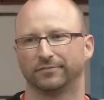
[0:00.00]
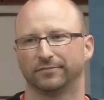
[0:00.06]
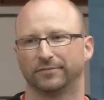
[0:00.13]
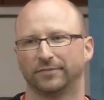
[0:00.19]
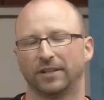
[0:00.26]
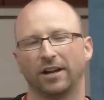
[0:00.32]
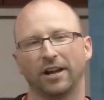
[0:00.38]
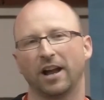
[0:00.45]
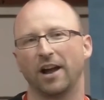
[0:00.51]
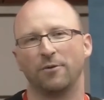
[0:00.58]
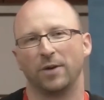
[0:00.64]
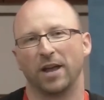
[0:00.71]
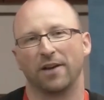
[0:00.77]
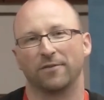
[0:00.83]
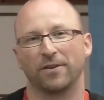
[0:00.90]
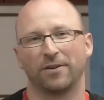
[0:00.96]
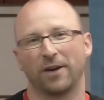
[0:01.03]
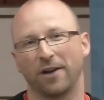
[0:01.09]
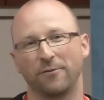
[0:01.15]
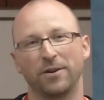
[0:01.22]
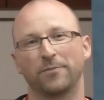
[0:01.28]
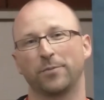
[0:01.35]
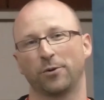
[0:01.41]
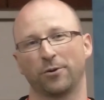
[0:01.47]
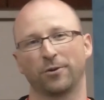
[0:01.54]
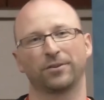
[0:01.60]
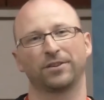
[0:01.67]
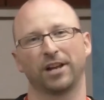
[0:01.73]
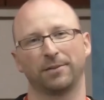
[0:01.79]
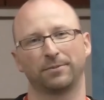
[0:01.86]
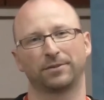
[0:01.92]
I, I, we, have, I, we have
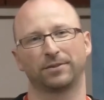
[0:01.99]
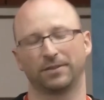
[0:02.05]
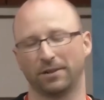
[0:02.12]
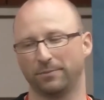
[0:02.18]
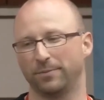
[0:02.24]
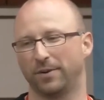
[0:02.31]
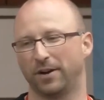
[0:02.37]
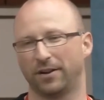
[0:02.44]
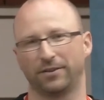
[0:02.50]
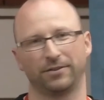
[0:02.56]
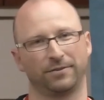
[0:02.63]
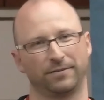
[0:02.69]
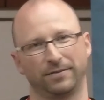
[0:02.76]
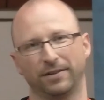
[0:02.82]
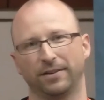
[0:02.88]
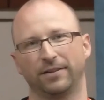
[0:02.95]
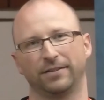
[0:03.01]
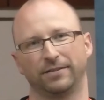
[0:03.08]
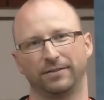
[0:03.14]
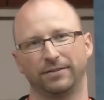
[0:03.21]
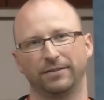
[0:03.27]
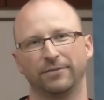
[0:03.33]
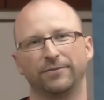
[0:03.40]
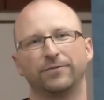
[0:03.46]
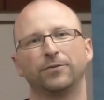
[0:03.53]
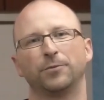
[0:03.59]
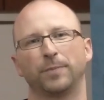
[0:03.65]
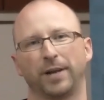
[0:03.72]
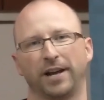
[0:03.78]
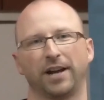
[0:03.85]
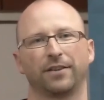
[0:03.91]
prototypes that monitor uh, full
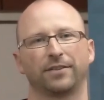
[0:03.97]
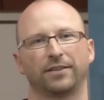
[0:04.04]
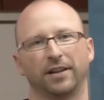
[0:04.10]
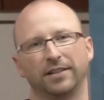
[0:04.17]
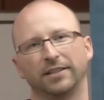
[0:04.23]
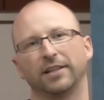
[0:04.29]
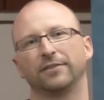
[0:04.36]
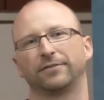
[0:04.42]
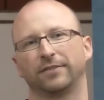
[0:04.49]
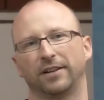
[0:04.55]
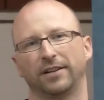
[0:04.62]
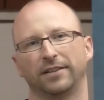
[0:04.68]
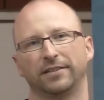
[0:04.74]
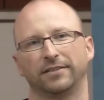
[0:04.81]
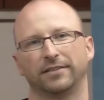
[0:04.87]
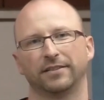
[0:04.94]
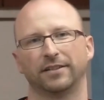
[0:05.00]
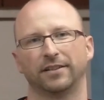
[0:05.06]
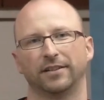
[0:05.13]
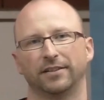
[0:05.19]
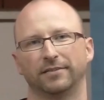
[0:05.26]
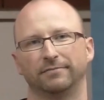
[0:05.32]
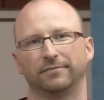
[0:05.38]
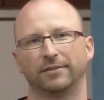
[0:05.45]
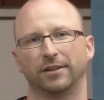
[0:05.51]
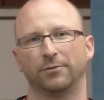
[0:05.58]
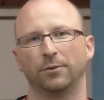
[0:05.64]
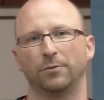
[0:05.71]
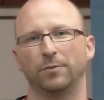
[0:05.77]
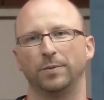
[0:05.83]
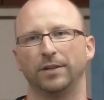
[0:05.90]
path to identify uh, uh,
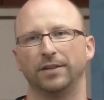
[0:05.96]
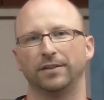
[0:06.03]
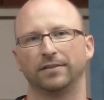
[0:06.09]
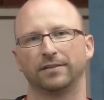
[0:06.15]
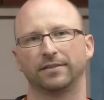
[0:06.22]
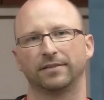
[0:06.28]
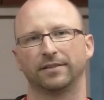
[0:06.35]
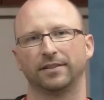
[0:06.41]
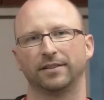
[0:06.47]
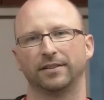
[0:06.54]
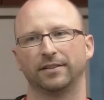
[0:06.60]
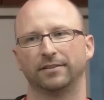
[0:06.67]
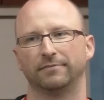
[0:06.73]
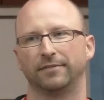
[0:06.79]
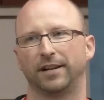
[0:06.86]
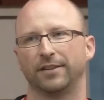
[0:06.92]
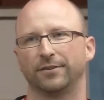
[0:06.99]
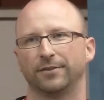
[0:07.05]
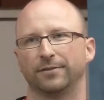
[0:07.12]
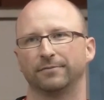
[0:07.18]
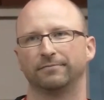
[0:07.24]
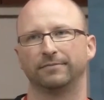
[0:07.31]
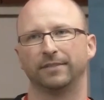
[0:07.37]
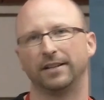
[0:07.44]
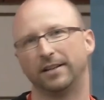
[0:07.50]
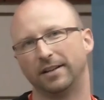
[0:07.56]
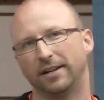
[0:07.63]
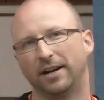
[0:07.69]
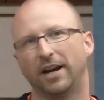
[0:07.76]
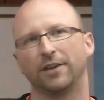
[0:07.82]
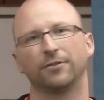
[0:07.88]
what would be um, either,
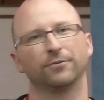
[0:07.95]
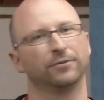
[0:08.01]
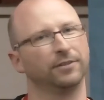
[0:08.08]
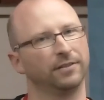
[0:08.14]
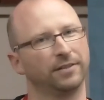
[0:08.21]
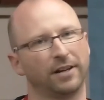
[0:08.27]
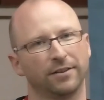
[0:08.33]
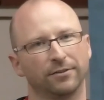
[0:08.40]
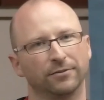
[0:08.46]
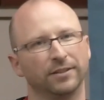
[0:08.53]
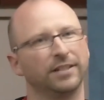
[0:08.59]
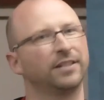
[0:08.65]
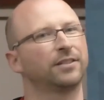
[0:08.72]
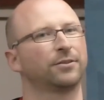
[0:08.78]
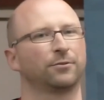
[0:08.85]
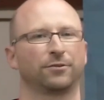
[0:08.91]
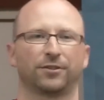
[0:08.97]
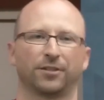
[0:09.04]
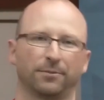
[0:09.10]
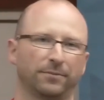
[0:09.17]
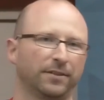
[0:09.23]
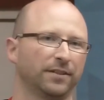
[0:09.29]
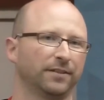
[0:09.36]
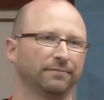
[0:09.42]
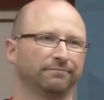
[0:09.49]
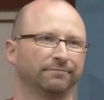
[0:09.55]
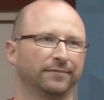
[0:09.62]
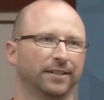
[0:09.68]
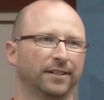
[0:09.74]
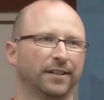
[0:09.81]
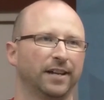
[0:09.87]
either, either leaks or something
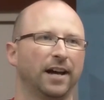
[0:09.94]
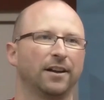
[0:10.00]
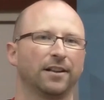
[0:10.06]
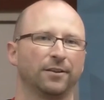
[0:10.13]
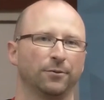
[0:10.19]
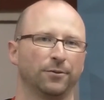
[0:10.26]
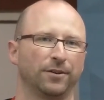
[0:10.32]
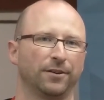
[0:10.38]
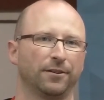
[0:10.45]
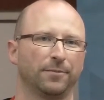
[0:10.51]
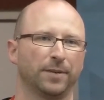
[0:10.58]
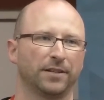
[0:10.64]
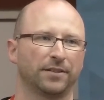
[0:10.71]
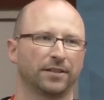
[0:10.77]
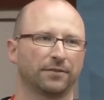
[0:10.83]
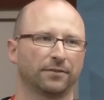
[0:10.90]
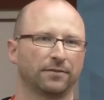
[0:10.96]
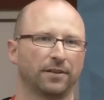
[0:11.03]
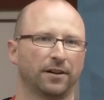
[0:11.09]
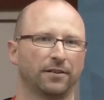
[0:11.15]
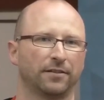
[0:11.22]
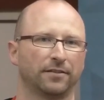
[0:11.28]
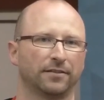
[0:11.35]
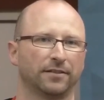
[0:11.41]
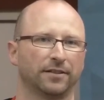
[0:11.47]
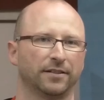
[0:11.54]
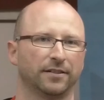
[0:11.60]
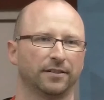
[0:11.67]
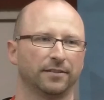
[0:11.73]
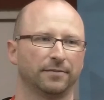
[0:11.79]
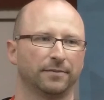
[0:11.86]
uh, out of the ordinary based off of our
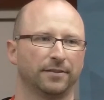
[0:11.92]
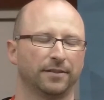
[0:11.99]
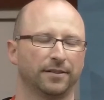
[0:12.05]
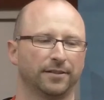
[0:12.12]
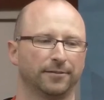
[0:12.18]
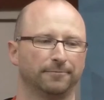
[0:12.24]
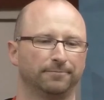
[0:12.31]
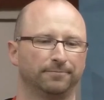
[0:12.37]
uh, um,